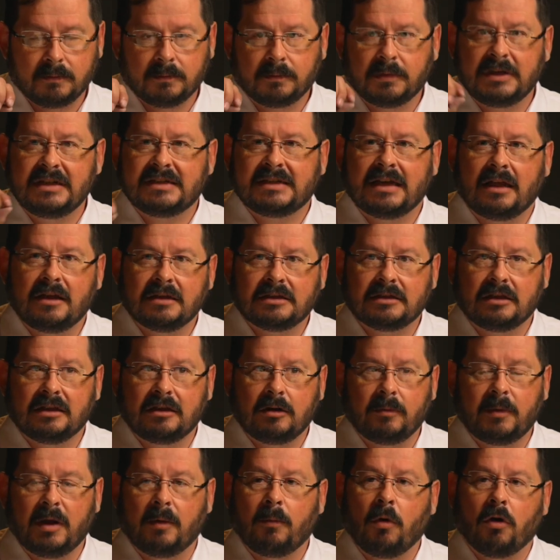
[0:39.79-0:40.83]
please tell us a
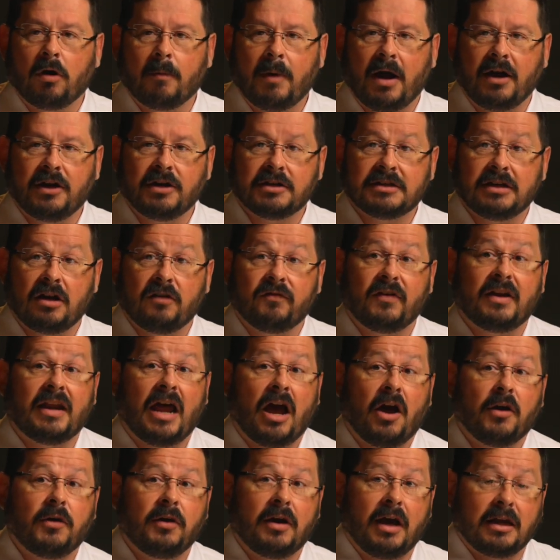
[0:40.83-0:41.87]
little bit more about yourself and
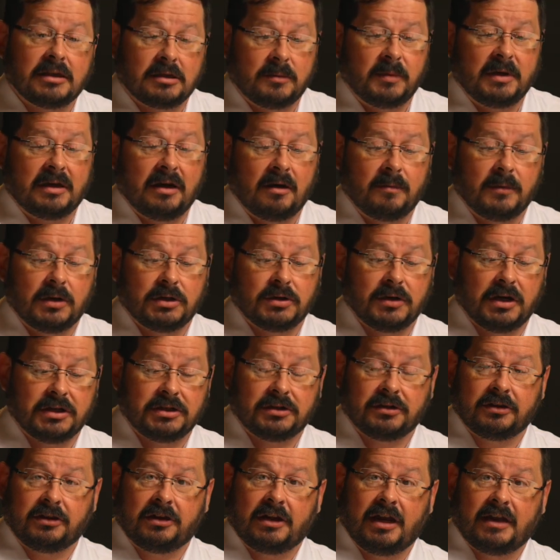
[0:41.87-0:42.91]
how you got to become the
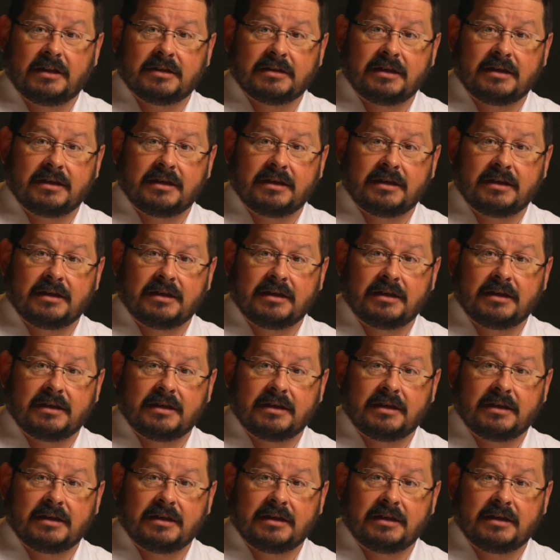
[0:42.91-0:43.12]
Treasurer of the United